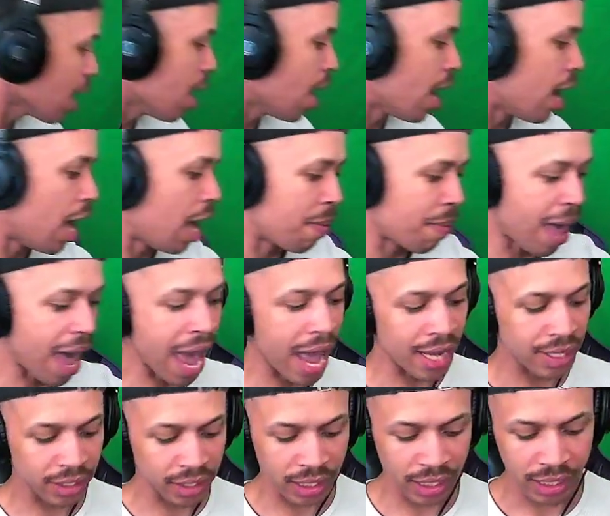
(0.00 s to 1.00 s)

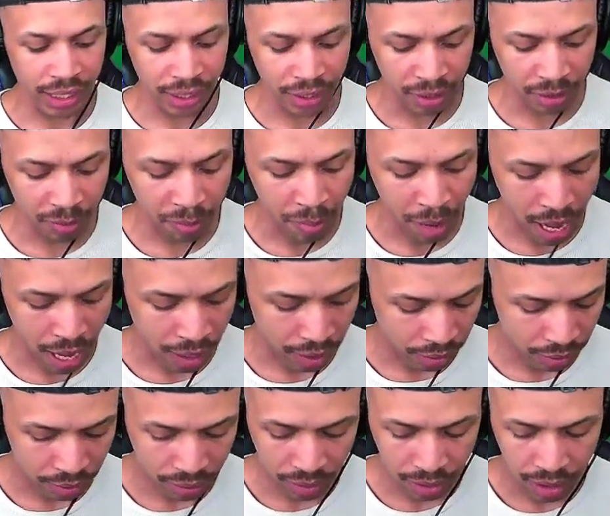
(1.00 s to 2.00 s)
Ashley's
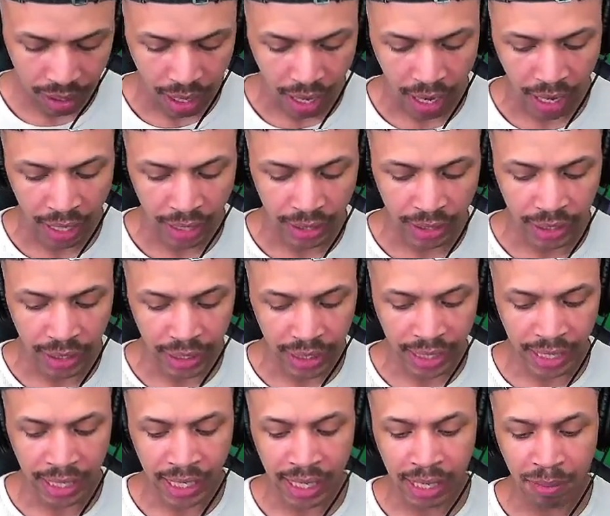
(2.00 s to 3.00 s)
box.
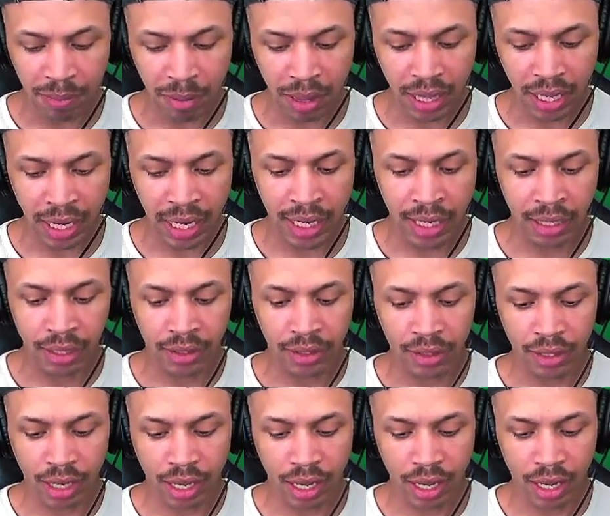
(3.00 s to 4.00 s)
She plays
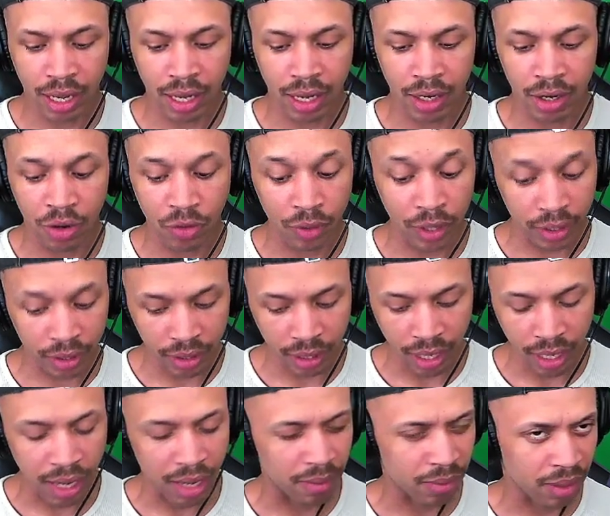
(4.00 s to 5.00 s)

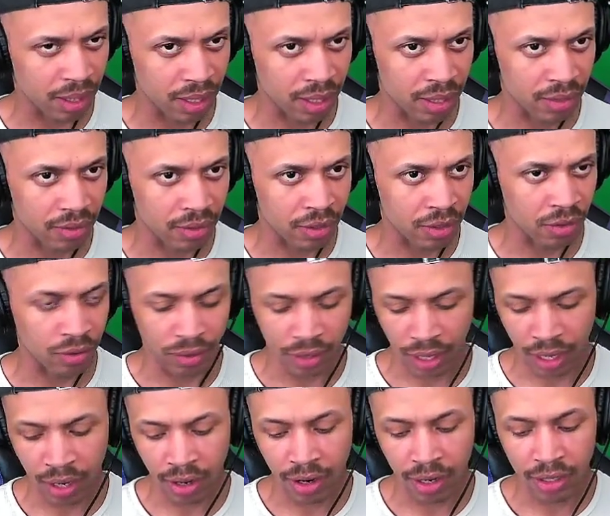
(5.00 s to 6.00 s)
Narissa, I think that's how you say
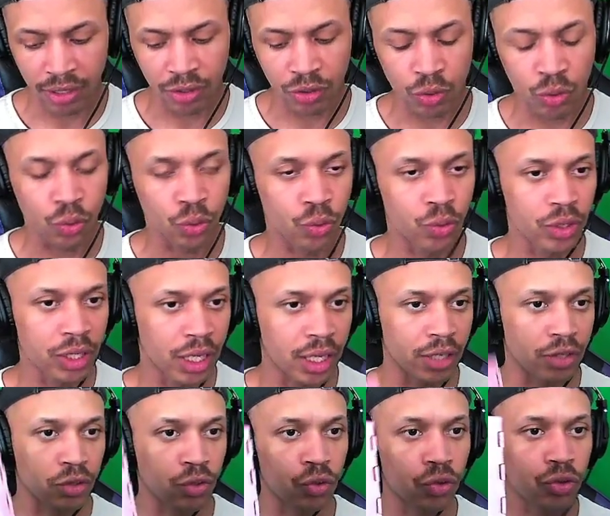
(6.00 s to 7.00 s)
it, who's a
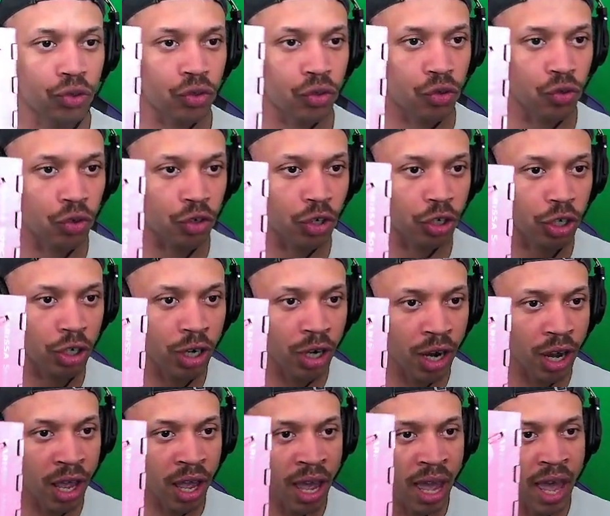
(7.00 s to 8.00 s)
sorcerer,
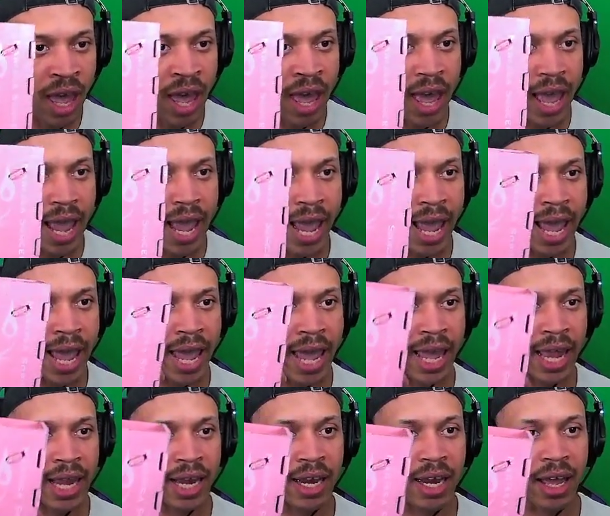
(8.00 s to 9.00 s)

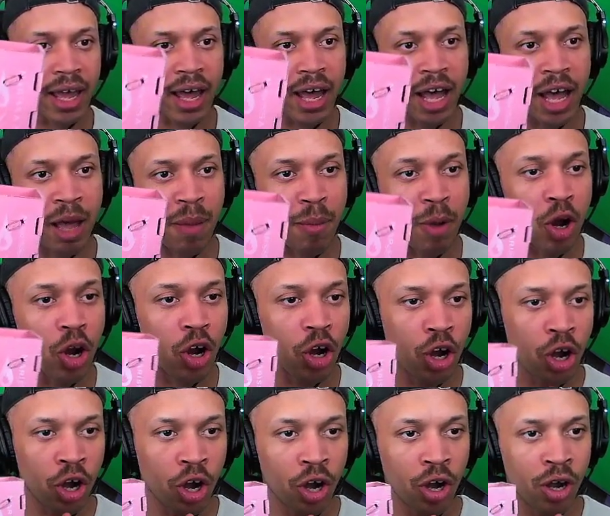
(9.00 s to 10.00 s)
and
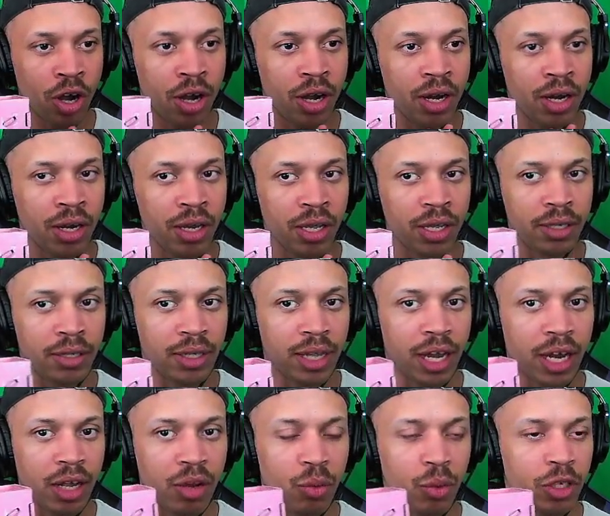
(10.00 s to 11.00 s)
her
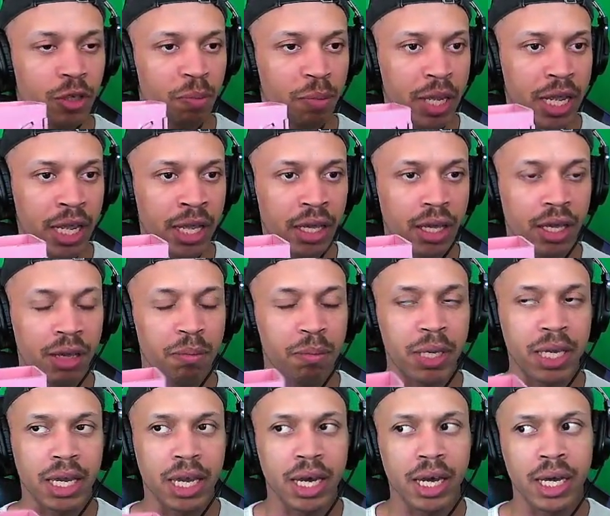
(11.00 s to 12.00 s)
aesthetic was pink
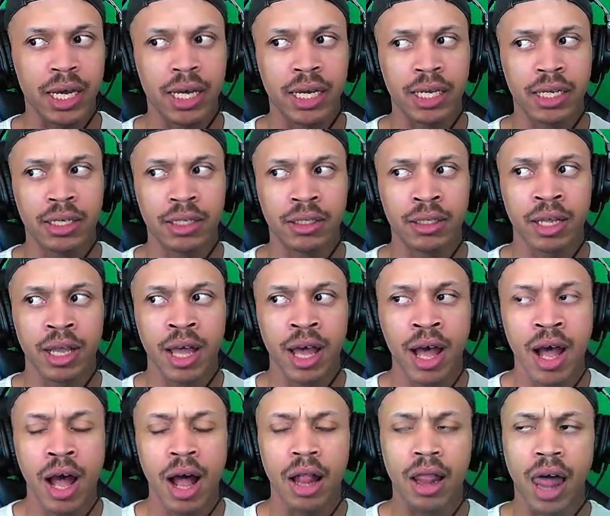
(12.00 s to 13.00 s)
because
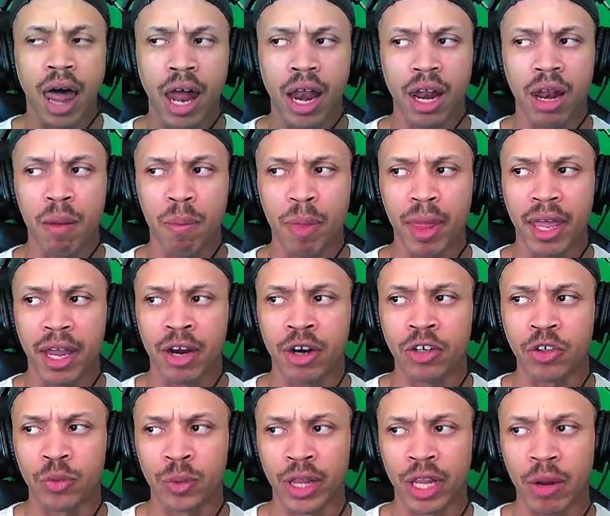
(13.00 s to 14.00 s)
a lot of the
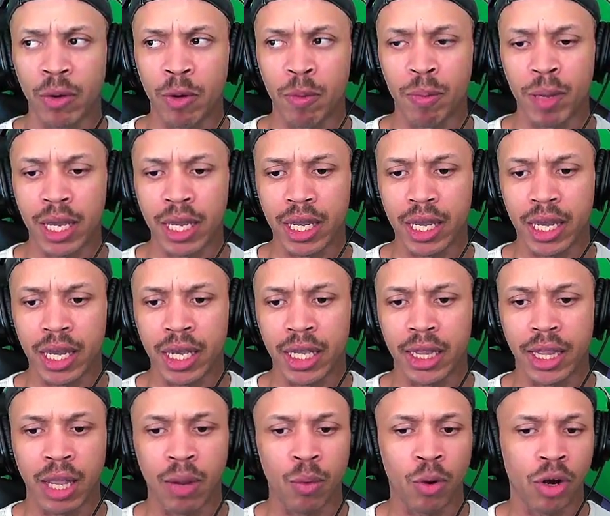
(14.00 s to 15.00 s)
players, when they were picking,
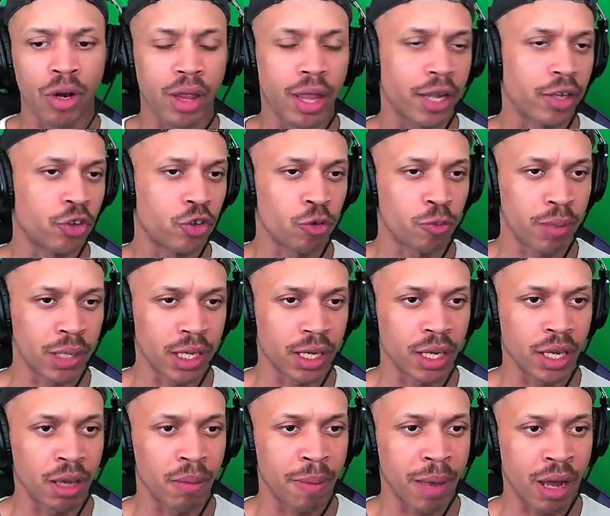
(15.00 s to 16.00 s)
they weren't like too
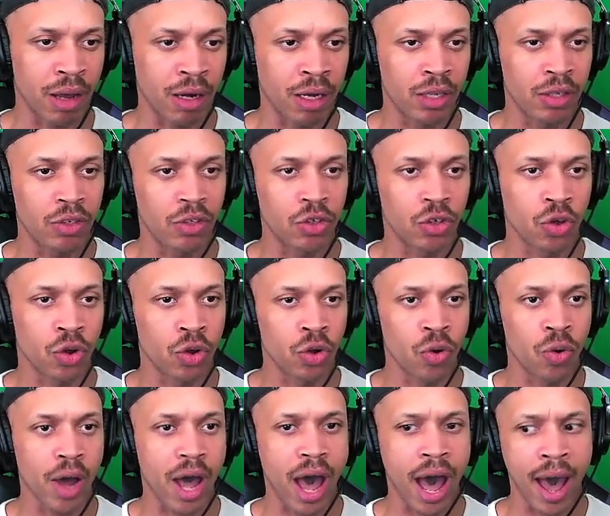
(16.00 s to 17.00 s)
picky about it,
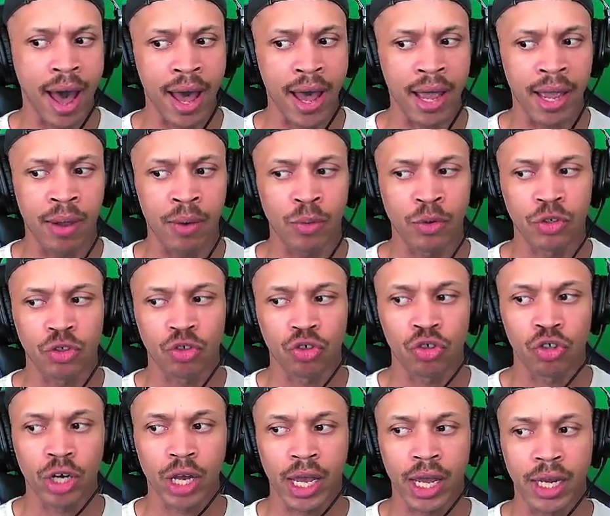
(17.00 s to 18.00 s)
so I was
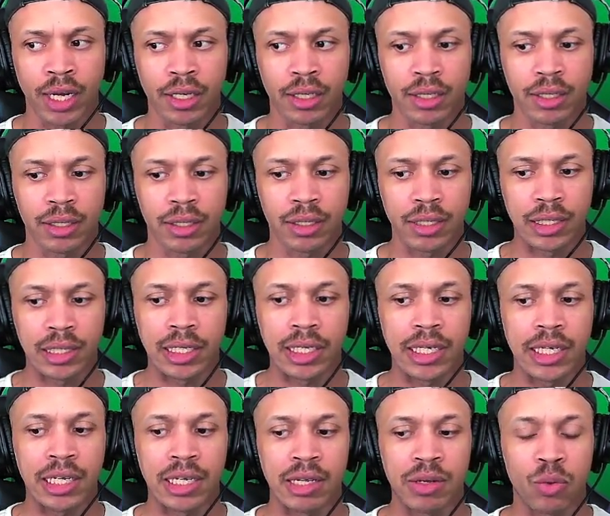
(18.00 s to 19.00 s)
trying to
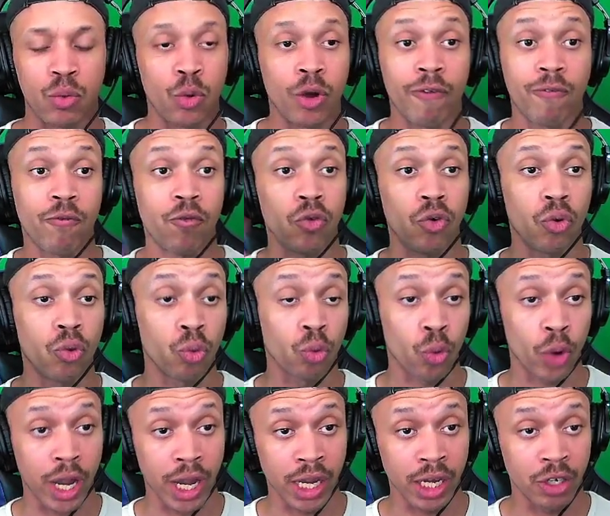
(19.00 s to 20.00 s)
see what full
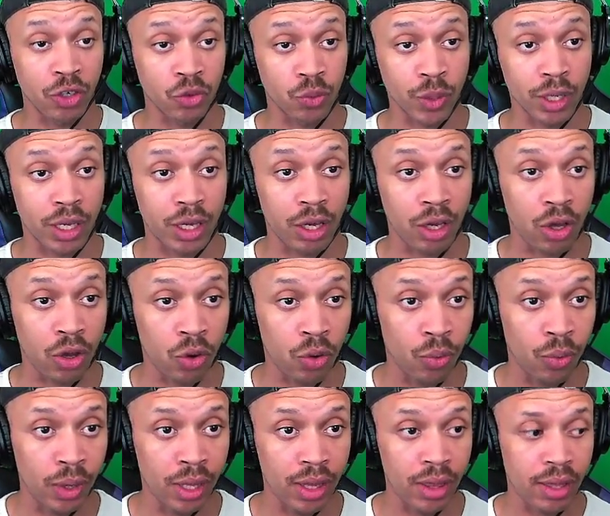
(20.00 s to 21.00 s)
range we could go
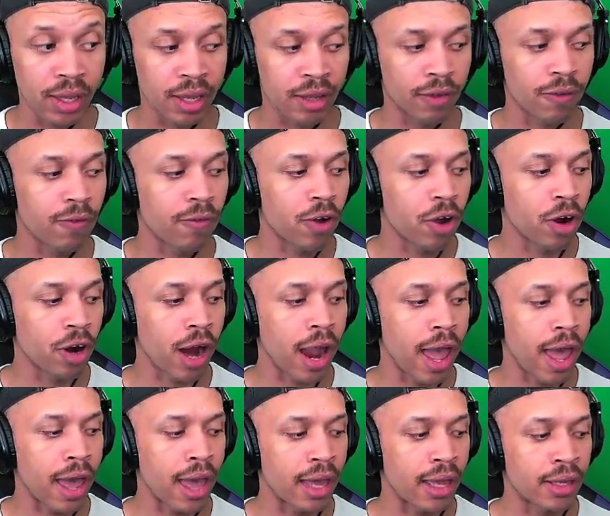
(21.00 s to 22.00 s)
with as far
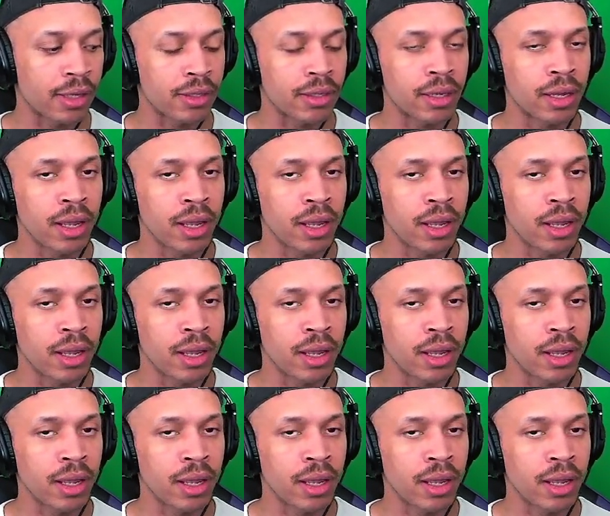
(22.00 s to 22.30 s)
as